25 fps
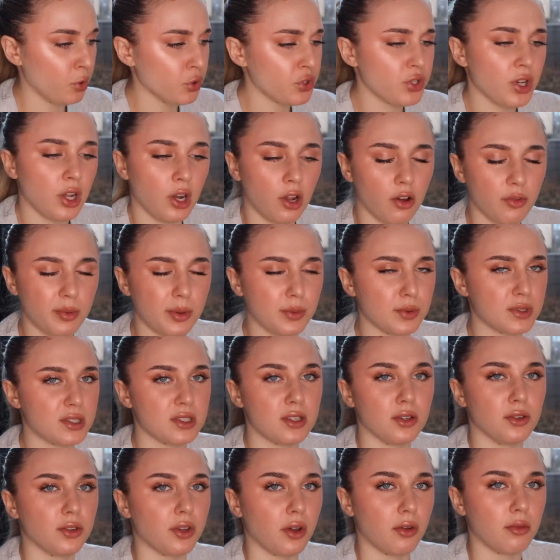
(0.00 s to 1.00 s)
Also, a lot of people
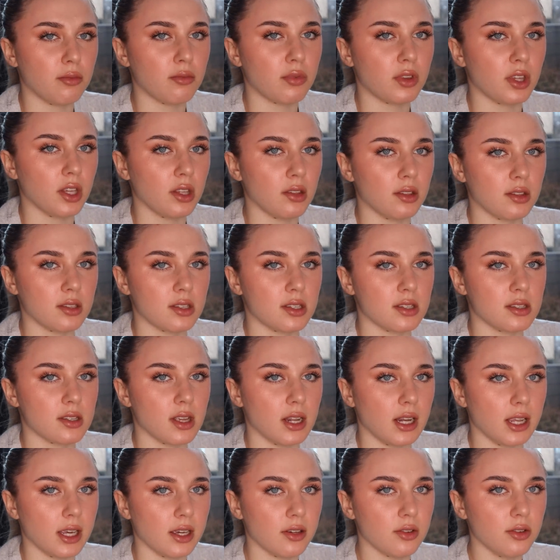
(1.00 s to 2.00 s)
still don't think this is
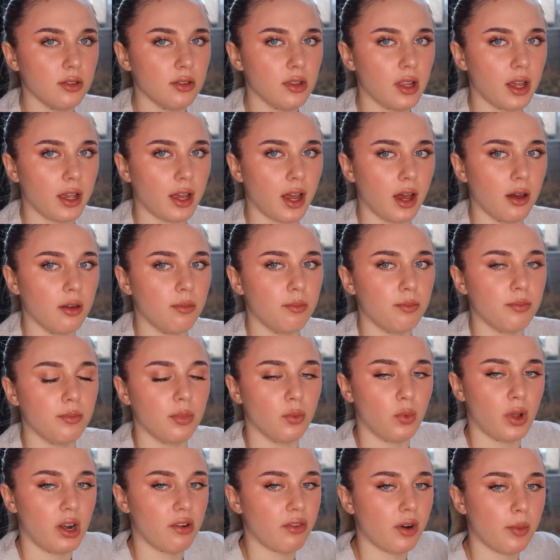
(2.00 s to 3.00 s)
illegal. Like I,
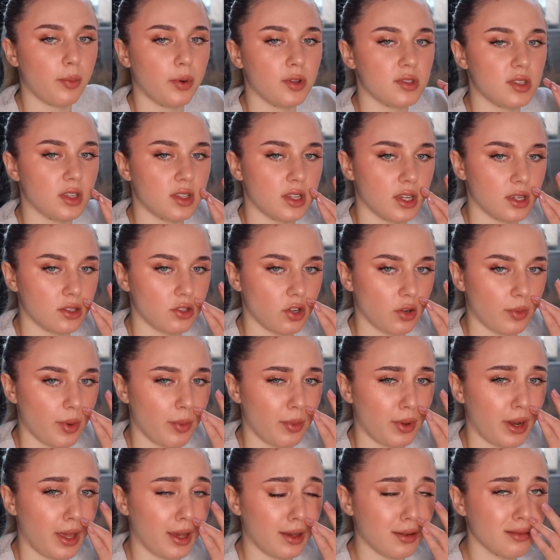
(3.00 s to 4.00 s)
whenever I post a TikTok,
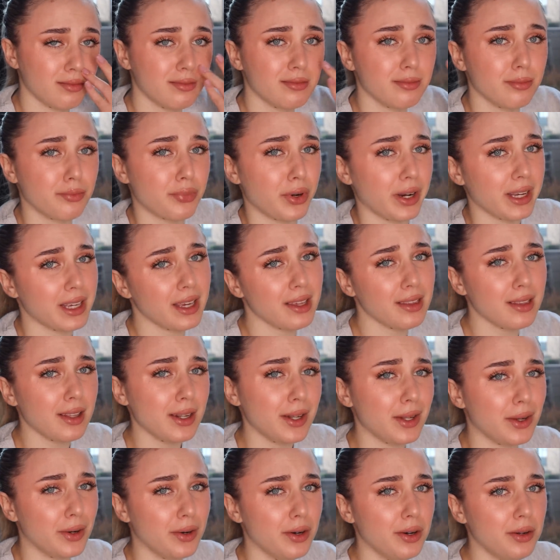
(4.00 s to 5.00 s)
people are like, mm, "Breaking
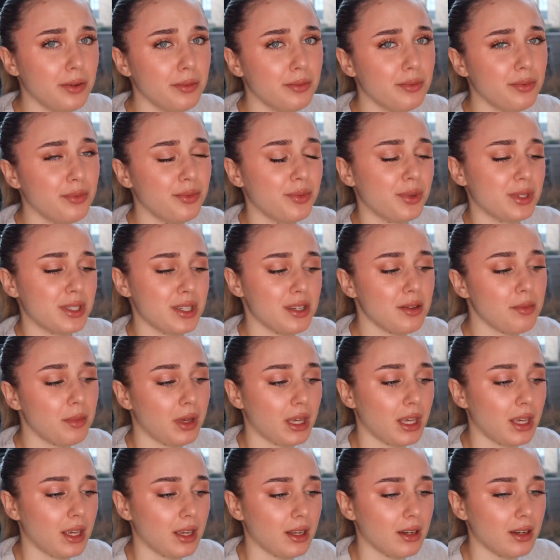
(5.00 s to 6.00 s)
the law? What do you
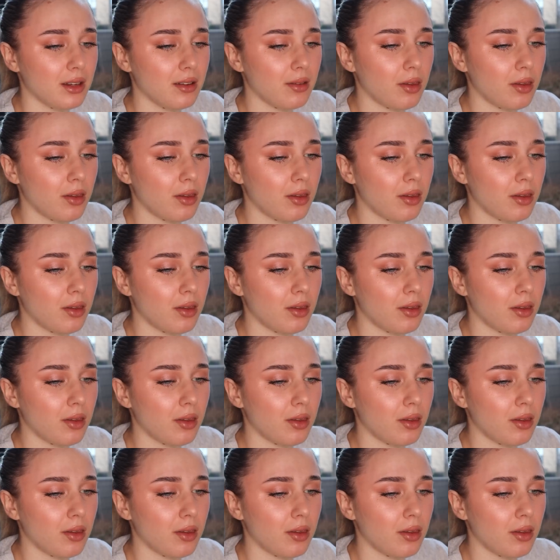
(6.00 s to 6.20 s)
mean?